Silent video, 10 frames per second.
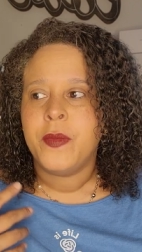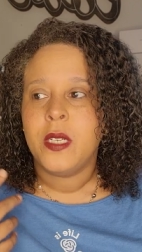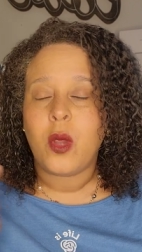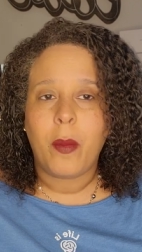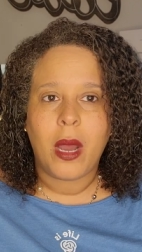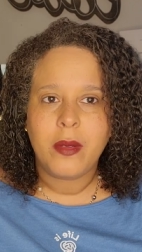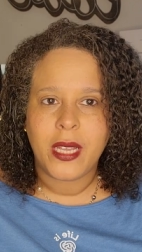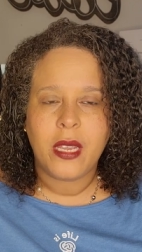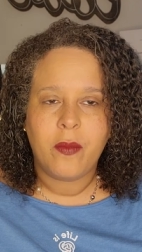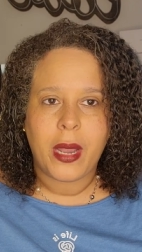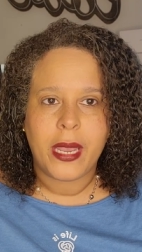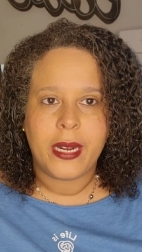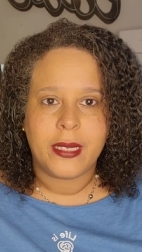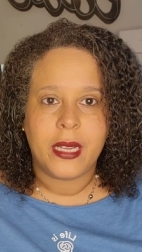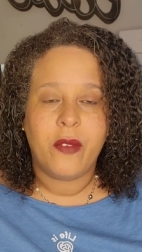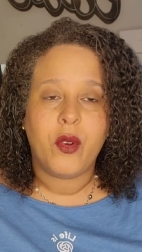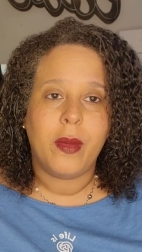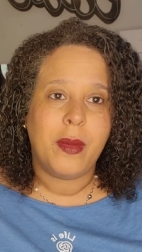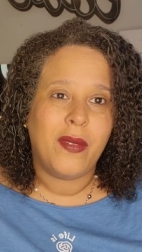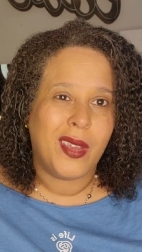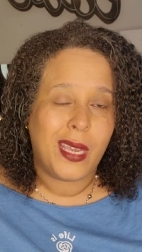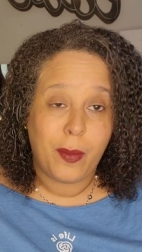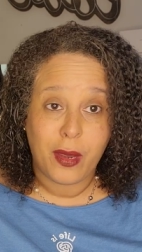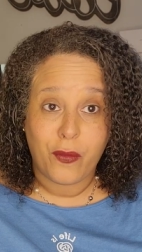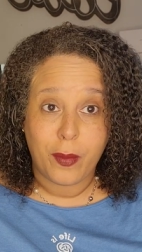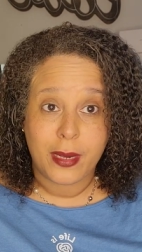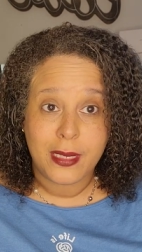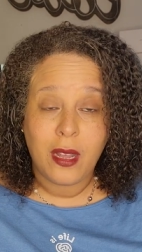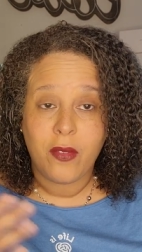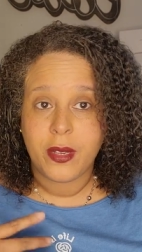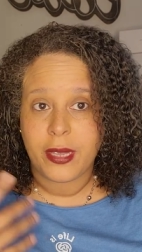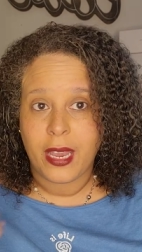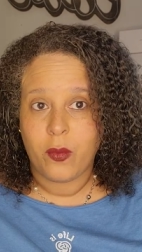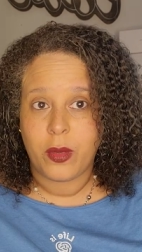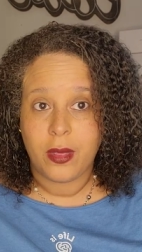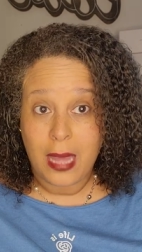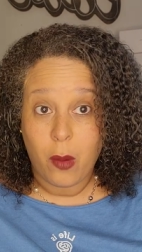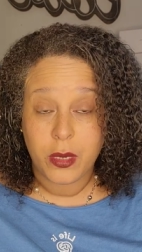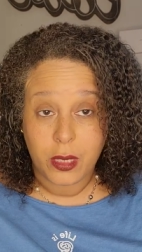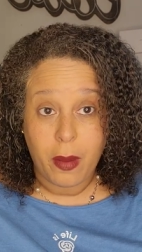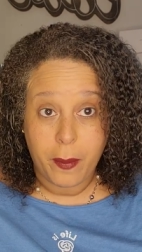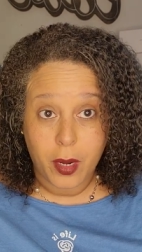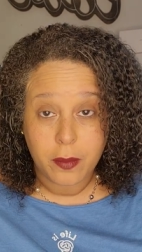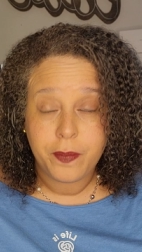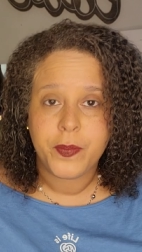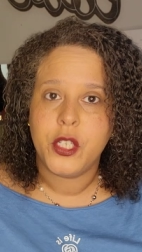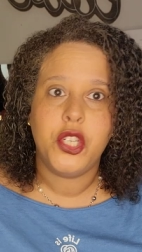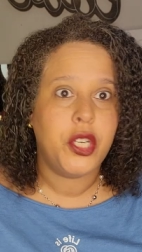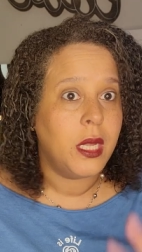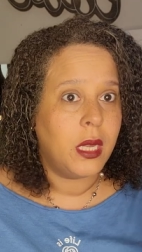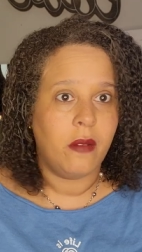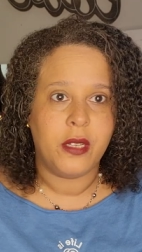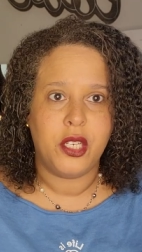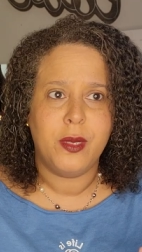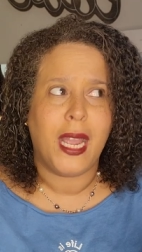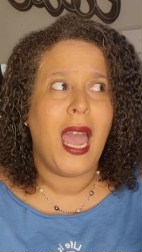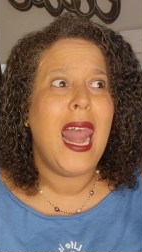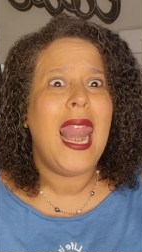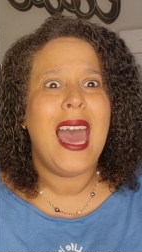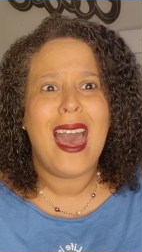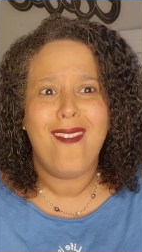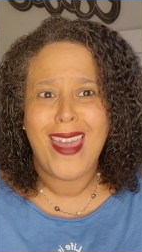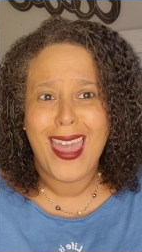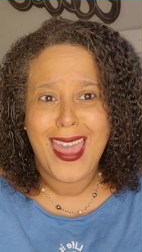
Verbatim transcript: So I, bought, I was thinking of buying it as a gift or maybe even keeping it for myself because I gave one that one to my mom. She loved it. She was like, I love it